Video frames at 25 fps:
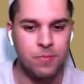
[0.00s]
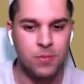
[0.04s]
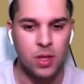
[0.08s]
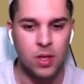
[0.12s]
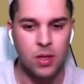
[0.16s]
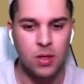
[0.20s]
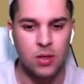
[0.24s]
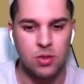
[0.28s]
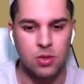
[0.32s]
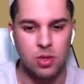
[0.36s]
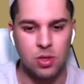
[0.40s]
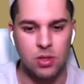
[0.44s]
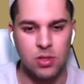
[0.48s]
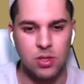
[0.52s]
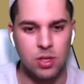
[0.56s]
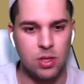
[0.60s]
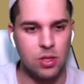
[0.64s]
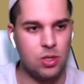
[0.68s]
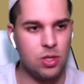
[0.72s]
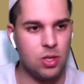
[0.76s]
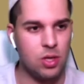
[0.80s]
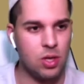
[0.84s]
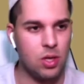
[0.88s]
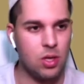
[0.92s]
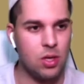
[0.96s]
So
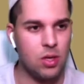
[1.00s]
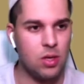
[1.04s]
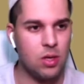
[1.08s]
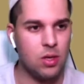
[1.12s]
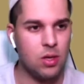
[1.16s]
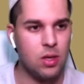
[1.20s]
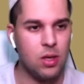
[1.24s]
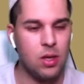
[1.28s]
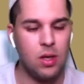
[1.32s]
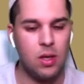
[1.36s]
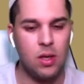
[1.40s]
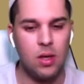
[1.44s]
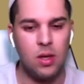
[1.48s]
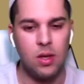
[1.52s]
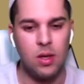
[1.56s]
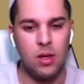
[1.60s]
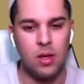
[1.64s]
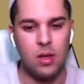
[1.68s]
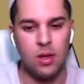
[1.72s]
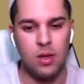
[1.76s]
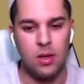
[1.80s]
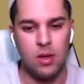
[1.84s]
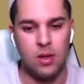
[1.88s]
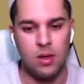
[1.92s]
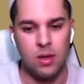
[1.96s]
essentially
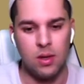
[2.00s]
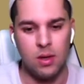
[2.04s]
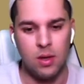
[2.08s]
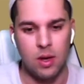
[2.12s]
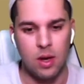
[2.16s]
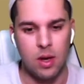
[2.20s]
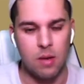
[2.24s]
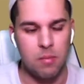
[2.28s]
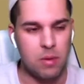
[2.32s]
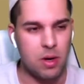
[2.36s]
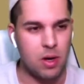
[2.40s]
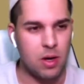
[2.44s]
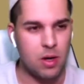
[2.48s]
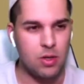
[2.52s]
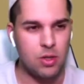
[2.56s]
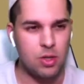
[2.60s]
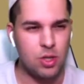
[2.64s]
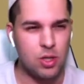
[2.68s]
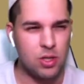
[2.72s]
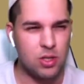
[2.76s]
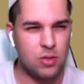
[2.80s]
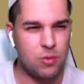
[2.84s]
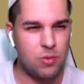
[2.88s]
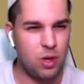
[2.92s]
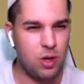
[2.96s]
I'm gonna
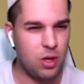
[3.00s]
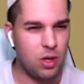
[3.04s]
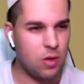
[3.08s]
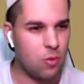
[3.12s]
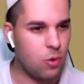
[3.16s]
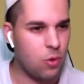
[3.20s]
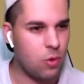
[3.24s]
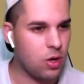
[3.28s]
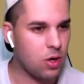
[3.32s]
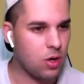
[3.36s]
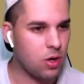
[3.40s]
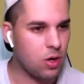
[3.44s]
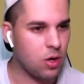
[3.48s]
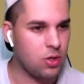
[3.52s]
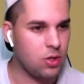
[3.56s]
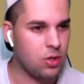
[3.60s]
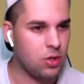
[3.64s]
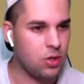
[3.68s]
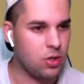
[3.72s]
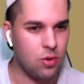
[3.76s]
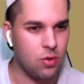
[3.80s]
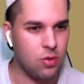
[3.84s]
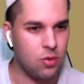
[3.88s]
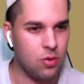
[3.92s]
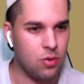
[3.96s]
just really quickly show
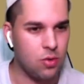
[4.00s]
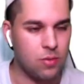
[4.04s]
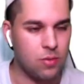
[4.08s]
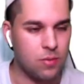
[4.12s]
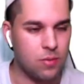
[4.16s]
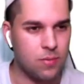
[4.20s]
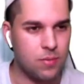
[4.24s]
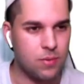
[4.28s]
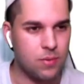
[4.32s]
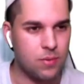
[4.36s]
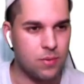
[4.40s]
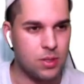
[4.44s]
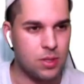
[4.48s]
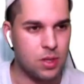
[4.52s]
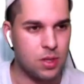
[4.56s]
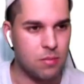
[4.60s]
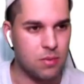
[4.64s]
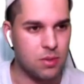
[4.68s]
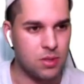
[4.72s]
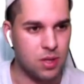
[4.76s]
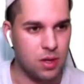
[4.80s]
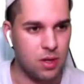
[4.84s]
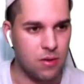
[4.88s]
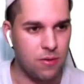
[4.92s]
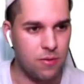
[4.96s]
you some
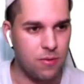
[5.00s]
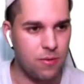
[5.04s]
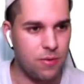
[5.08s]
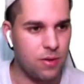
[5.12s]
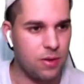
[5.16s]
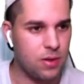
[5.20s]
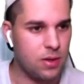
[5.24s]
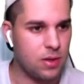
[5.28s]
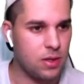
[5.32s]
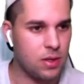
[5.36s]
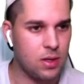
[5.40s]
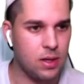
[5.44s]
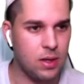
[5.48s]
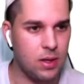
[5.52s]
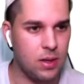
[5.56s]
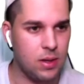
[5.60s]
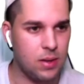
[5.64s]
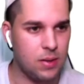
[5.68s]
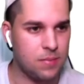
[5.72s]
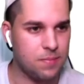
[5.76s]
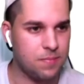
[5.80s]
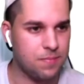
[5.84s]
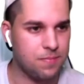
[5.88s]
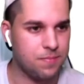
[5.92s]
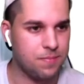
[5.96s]
stuff. I
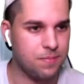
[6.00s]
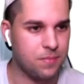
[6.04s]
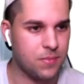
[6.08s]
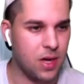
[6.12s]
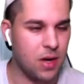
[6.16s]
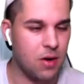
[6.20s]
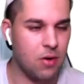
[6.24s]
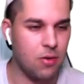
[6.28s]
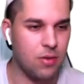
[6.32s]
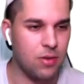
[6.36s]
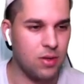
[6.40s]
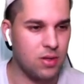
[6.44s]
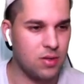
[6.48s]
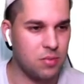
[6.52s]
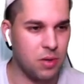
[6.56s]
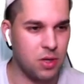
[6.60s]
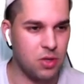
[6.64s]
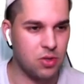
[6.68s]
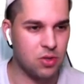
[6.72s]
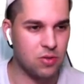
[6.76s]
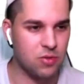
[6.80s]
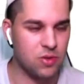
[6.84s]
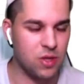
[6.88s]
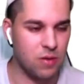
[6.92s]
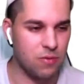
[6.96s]
don't know, there's a bunch of
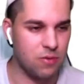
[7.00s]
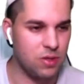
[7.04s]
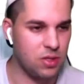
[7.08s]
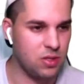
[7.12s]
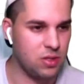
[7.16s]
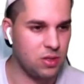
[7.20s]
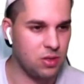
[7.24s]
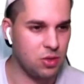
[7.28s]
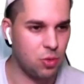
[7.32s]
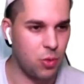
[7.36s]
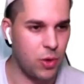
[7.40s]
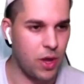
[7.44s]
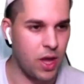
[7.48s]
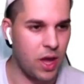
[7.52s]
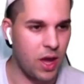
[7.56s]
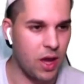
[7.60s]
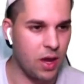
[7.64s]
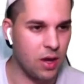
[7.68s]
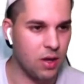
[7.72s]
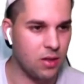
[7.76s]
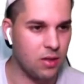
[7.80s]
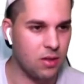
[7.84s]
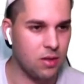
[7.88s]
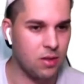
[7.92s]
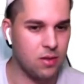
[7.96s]
stuff. This is
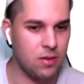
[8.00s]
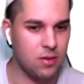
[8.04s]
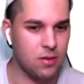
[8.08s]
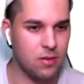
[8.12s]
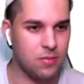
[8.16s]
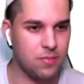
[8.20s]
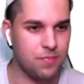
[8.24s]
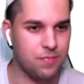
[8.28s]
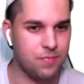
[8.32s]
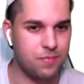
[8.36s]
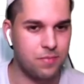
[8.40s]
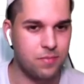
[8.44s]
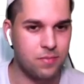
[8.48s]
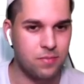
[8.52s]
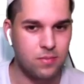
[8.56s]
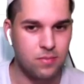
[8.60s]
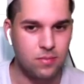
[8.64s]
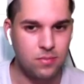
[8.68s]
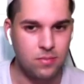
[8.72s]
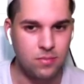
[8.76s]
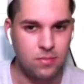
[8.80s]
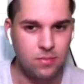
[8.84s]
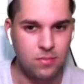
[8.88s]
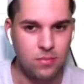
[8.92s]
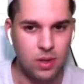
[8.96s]
React.
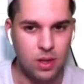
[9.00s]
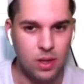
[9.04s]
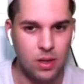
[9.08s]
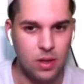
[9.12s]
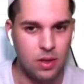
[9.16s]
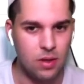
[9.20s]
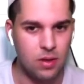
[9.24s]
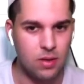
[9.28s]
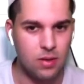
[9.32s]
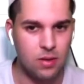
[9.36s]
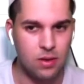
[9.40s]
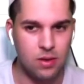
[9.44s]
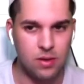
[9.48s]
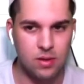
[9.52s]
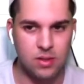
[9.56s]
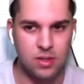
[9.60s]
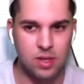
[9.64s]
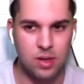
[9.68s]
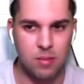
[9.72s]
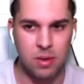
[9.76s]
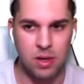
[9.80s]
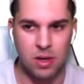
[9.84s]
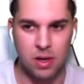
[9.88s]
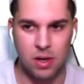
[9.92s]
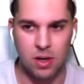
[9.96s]
There's some
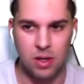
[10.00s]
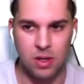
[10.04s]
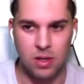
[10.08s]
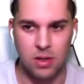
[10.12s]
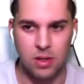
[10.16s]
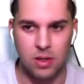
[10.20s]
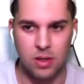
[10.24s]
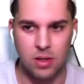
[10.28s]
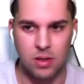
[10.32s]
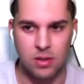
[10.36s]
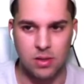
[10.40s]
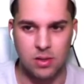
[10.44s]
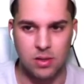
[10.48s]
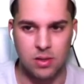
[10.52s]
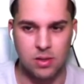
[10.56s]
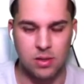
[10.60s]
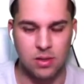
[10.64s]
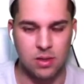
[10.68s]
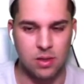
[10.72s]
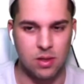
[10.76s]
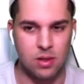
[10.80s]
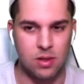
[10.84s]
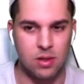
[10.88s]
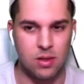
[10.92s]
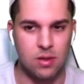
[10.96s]
analytics
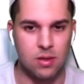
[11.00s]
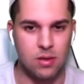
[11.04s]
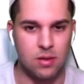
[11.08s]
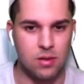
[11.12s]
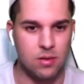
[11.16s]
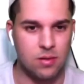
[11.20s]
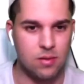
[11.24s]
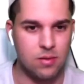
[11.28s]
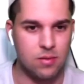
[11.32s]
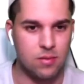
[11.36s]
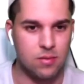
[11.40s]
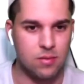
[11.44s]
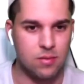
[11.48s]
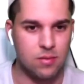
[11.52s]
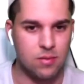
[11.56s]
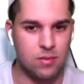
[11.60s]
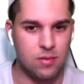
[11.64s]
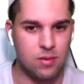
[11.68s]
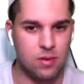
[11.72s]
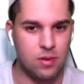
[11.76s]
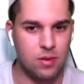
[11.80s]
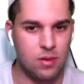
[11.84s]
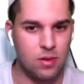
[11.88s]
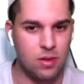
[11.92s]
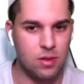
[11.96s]

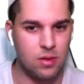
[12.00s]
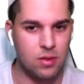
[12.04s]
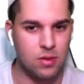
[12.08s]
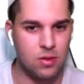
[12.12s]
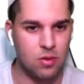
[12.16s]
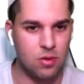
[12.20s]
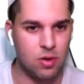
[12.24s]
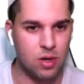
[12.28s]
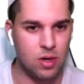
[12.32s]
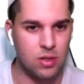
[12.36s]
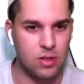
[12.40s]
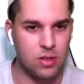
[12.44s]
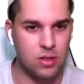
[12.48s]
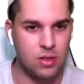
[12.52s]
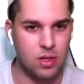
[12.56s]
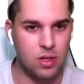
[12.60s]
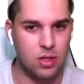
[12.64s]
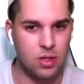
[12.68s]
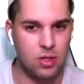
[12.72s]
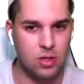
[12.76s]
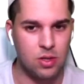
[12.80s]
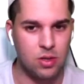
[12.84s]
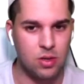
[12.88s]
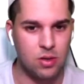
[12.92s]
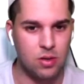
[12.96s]
in this
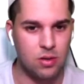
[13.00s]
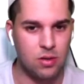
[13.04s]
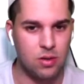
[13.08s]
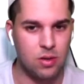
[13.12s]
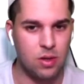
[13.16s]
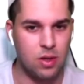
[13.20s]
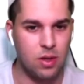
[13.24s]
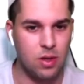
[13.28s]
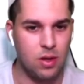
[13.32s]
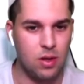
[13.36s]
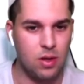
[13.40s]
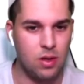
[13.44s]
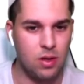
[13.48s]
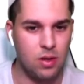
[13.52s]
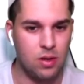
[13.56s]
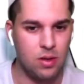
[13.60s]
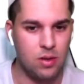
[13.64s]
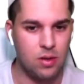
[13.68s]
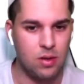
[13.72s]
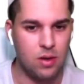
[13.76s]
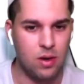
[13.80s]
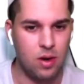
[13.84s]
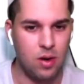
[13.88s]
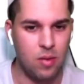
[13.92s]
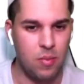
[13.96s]
organization.
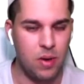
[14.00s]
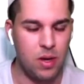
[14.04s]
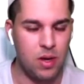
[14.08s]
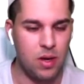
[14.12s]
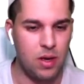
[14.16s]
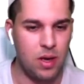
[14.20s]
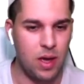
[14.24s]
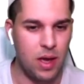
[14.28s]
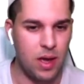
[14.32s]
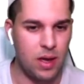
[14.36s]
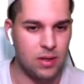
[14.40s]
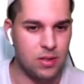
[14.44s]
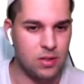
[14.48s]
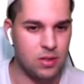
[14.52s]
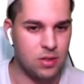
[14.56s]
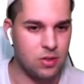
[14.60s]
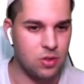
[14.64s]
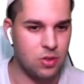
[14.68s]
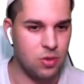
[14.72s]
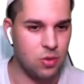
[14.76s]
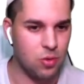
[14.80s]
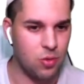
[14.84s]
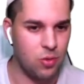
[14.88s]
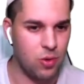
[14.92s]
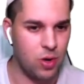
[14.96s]
How many assets you
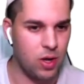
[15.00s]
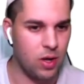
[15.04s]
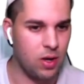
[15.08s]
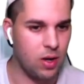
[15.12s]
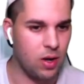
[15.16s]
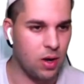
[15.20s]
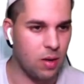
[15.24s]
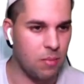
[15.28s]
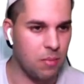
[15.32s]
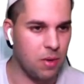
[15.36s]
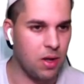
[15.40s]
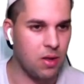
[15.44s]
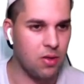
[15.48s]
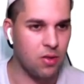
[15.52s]
created a month?